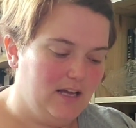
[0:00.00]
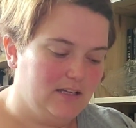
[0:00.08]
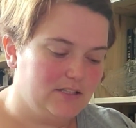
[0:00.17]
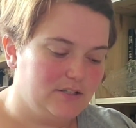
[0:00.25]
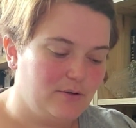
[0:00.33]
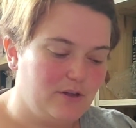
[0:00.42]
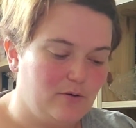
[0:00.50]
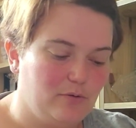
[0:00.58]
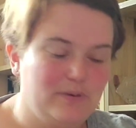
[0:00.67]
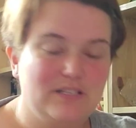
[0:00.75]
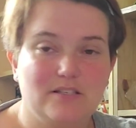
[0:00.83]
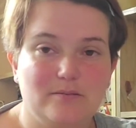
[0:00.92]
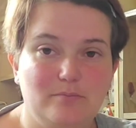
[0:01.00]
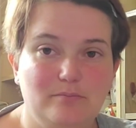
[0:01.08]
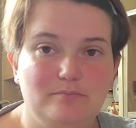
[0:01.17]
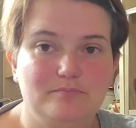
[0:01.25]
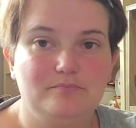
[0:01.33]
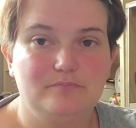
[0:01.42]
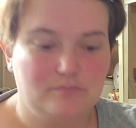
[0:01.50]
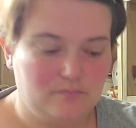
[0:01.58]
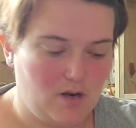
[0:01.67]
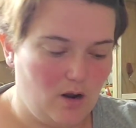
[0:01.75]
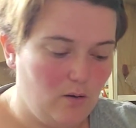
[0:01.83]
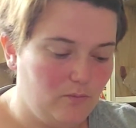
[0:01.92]
So there will be some,
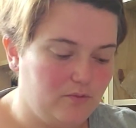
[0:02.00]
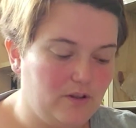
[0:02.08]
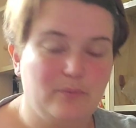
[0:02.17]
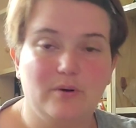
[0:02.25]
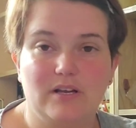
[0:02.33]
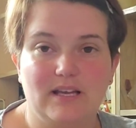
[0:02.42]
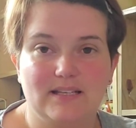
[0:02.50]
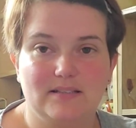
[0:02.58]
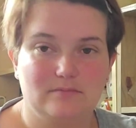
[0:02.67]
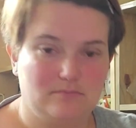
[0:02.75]
hopefully we'll get